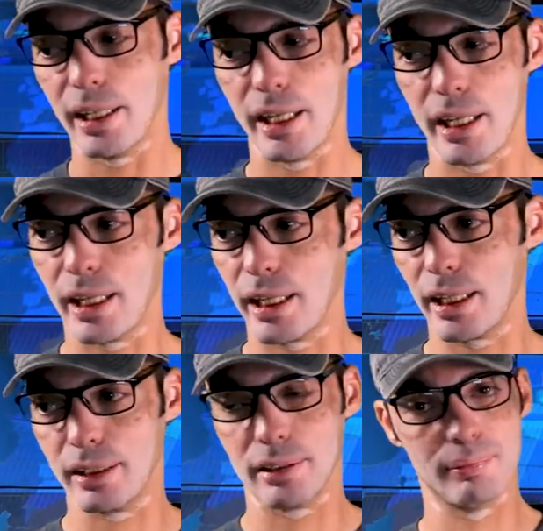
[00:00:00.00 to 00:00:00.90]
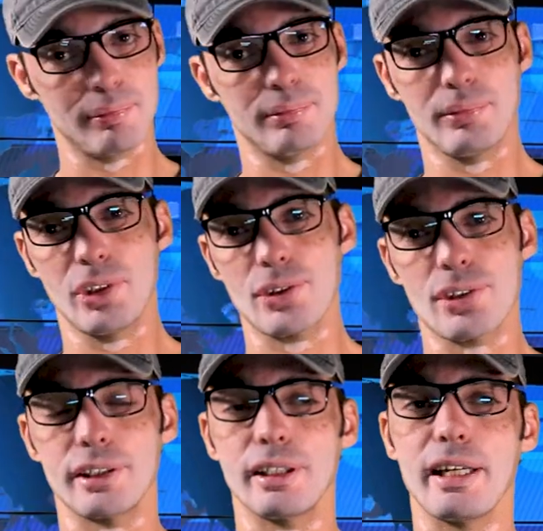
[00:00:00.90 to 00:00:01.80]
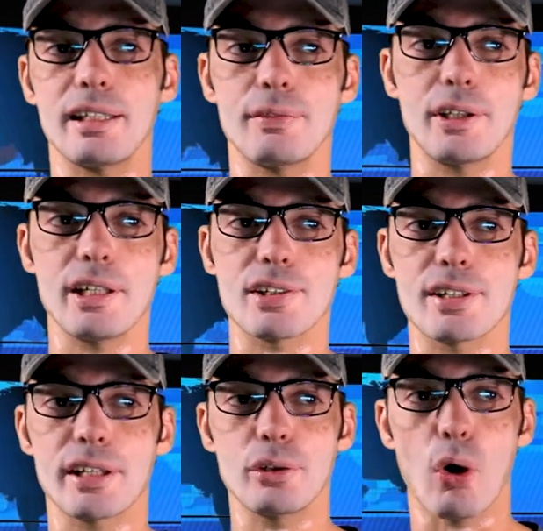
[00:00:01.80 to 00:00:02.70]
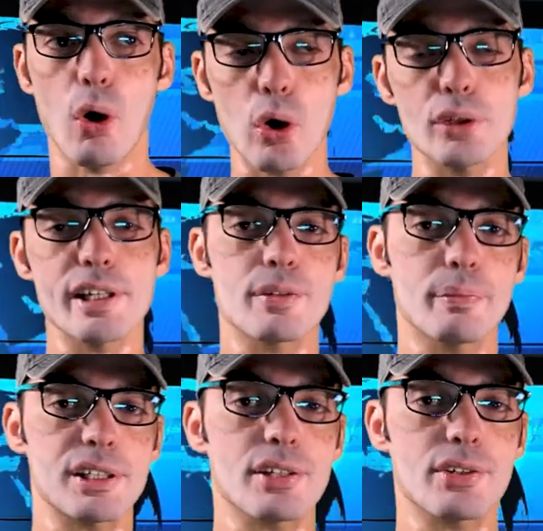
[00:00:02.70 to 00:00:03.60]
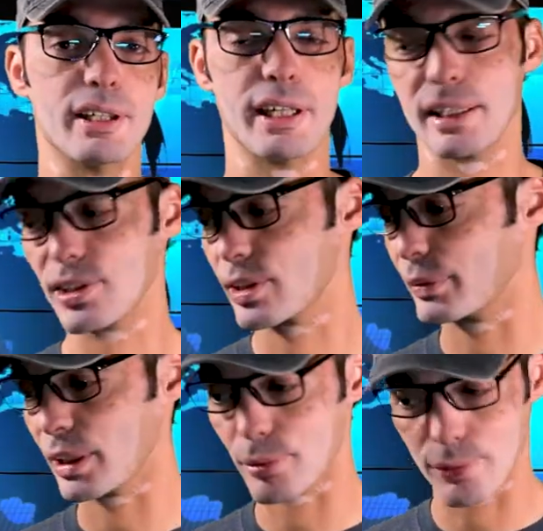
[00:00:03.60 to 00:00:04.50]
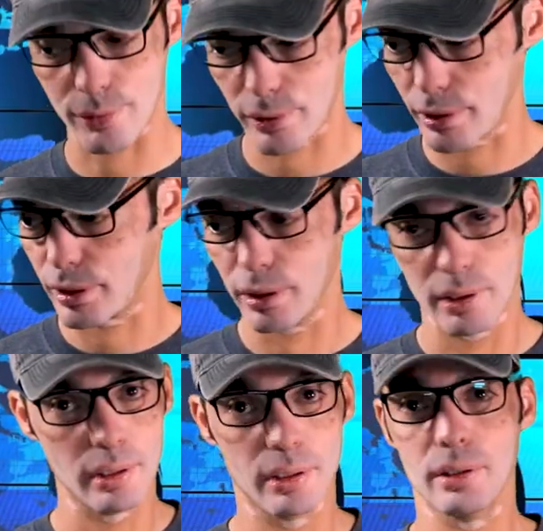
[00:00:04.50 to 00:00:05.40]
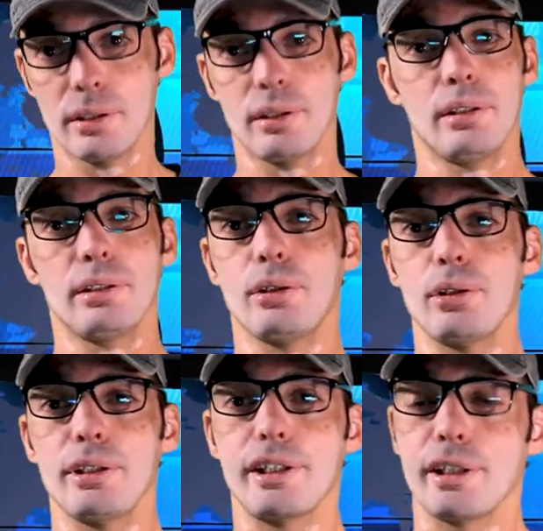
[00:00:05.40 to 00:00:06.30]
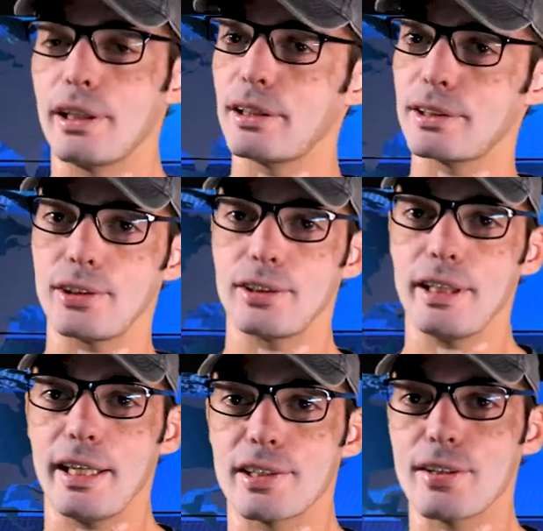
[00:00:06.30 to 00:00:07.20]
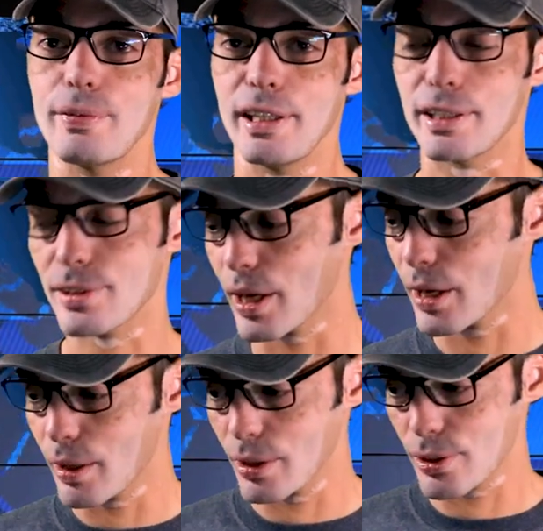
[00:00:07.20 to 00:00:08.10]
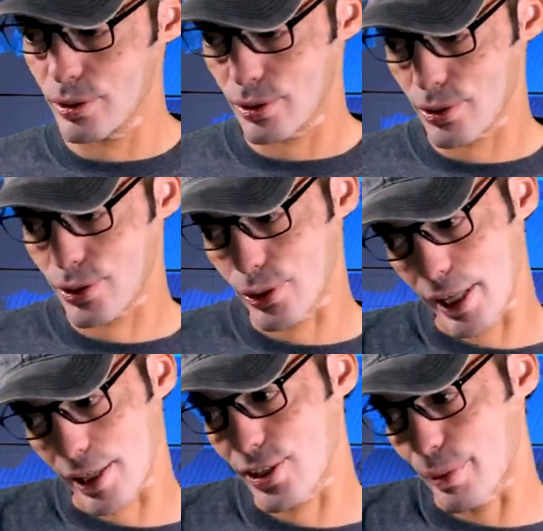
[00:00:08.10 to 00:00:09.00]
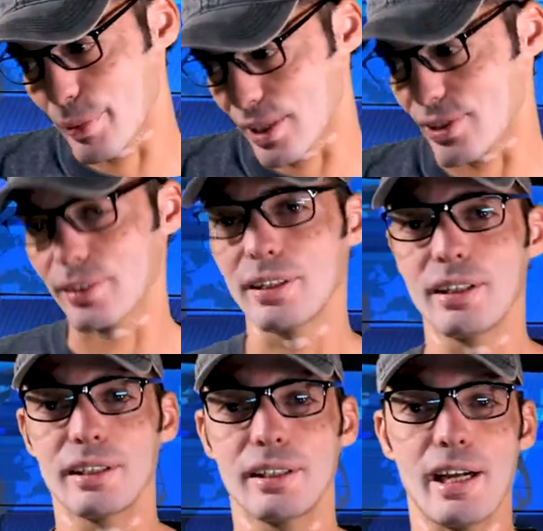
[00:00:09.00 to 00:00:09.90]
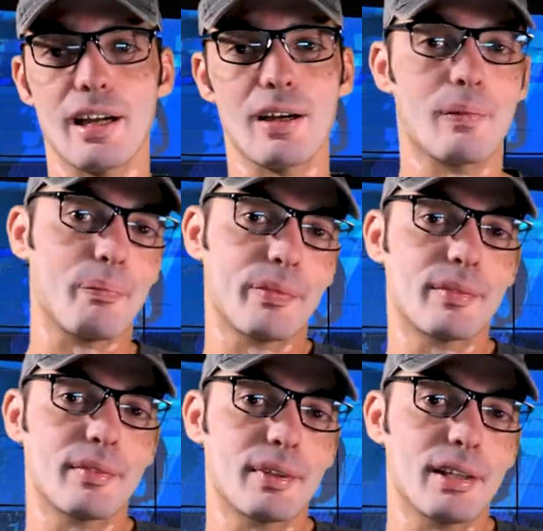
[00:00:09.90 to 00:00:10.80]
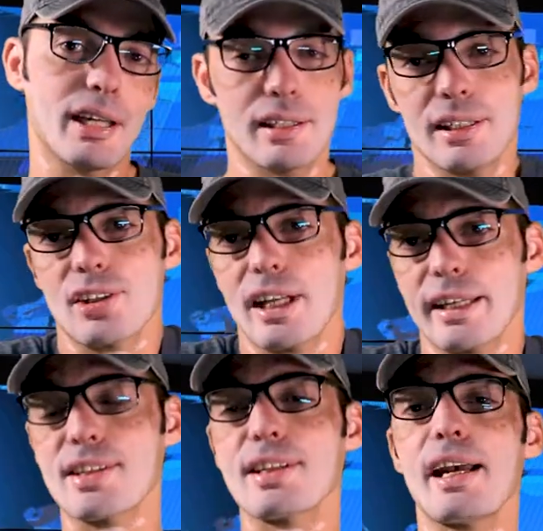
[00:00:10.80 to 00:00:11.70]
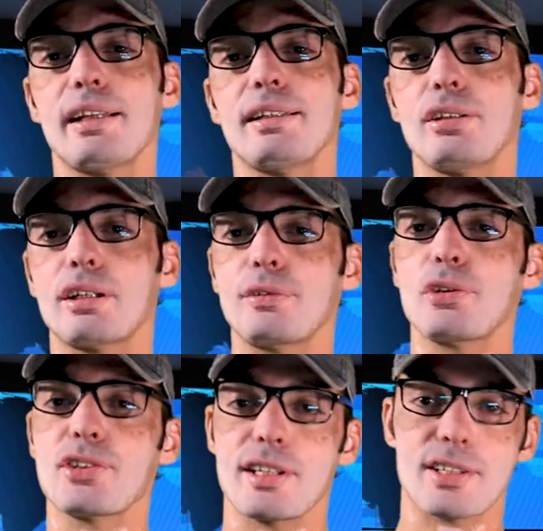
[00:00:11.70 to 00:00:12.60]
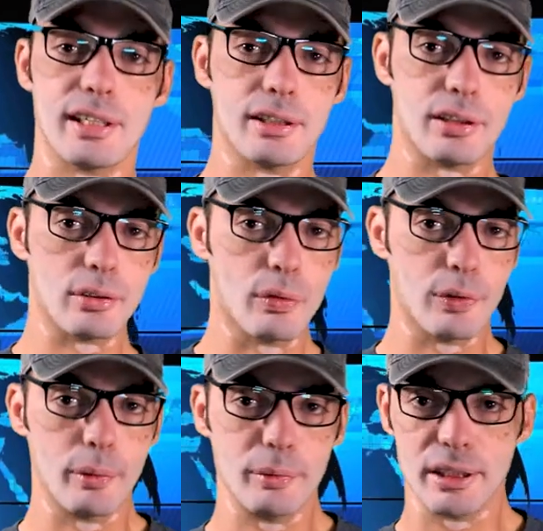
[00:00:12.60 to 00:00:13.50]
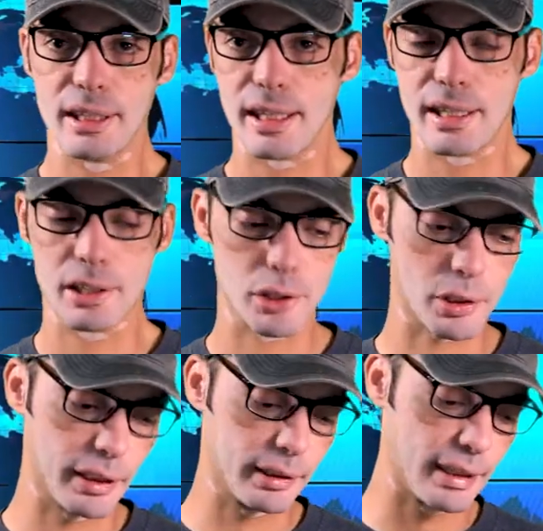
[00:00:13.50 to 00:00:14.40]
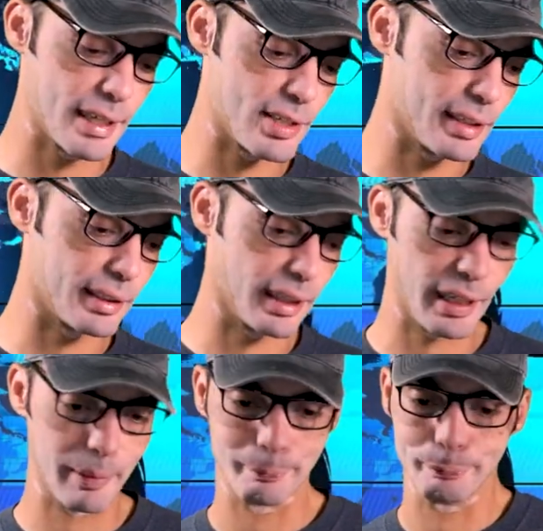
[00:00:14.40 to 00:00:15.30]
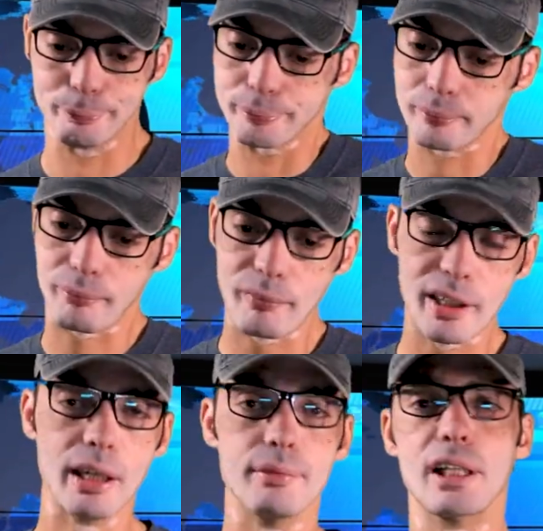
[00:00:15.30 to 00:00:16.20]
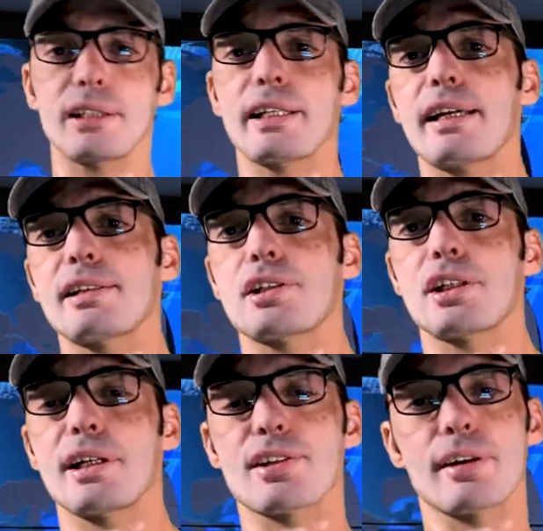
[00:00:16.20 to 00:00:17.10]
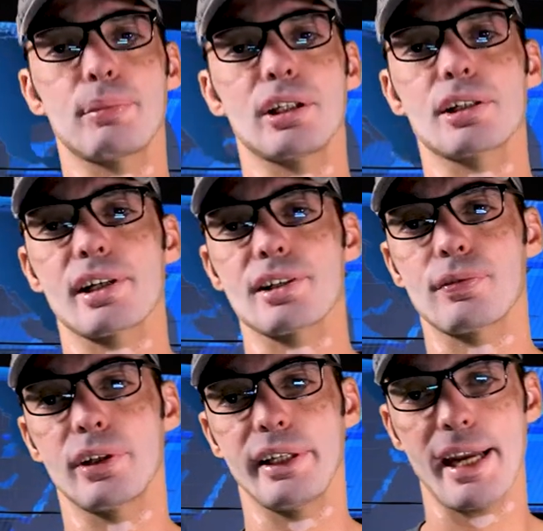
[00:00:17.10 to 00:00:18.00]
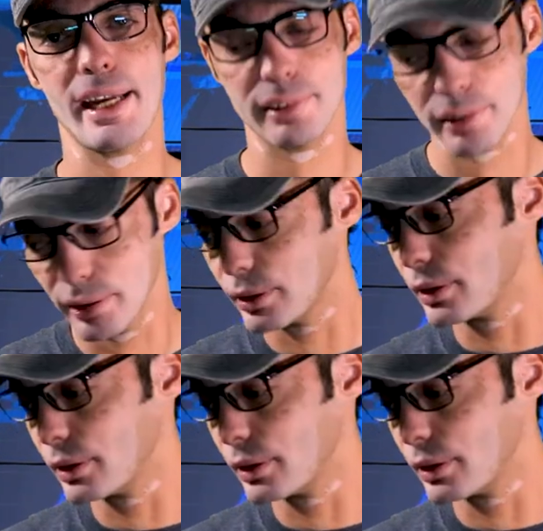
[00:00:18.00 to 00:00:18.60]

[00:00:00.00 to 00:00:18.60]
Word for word: And those are the kind of things that you hold as much as you can, sometimes for the whole year until the next event. So that's amazing. Now, it's like I said, a lot of those things I cannot confirm deny. I usually pass them in the game. I have not had the chance. I apologize for that.